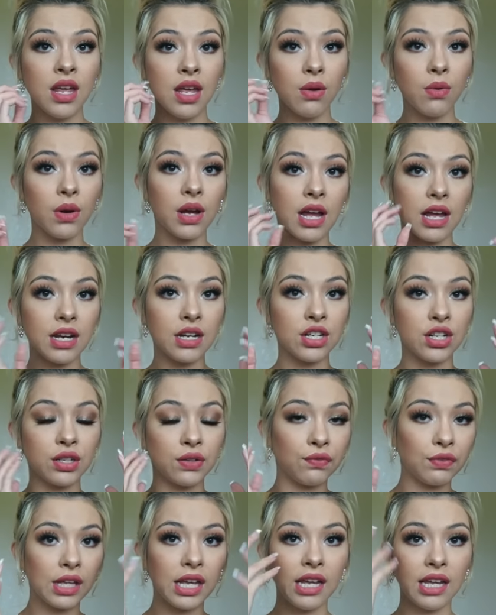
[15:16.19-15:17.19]
it will kind of
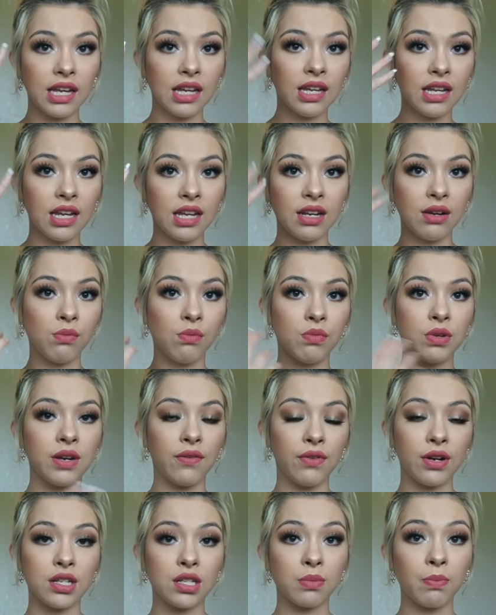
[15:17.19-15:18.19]
just flake in
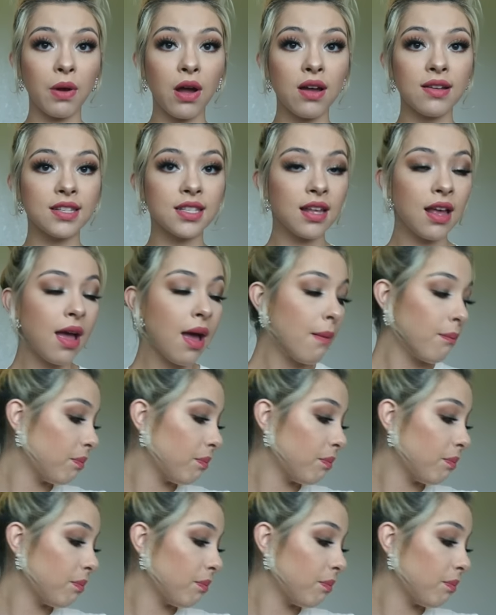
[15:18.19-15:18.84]
different spots.